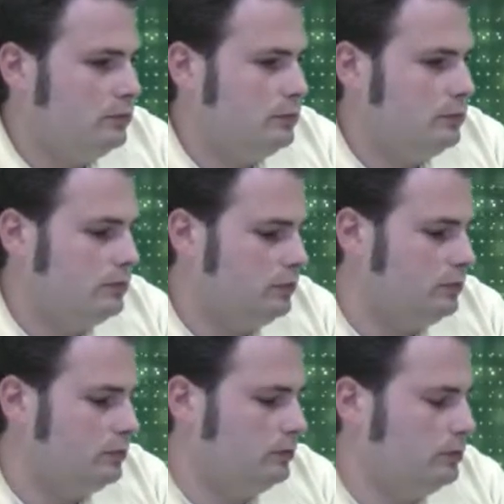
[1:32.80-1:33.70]

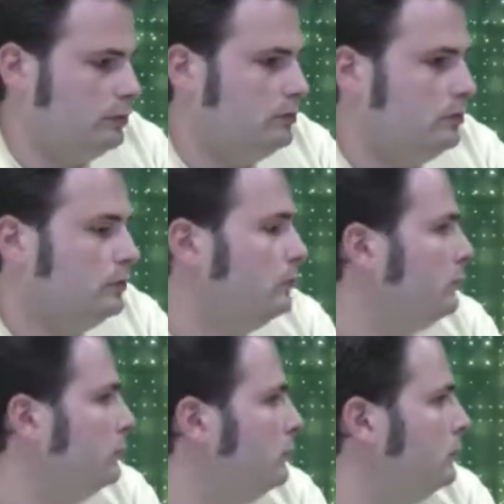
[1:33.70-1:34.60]

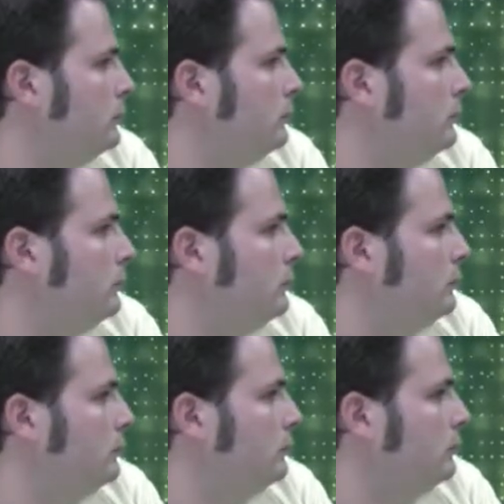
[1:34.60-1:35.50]

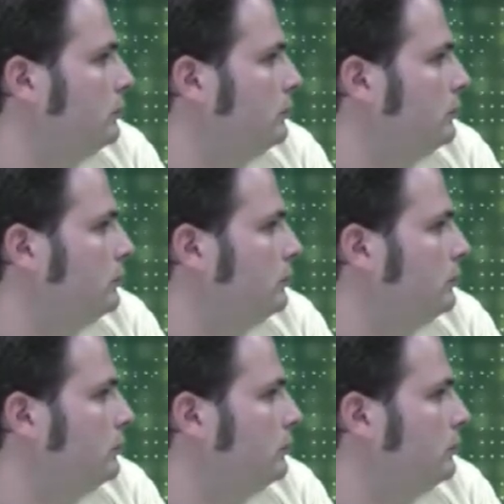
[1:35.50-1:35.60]
The person shown says nothing.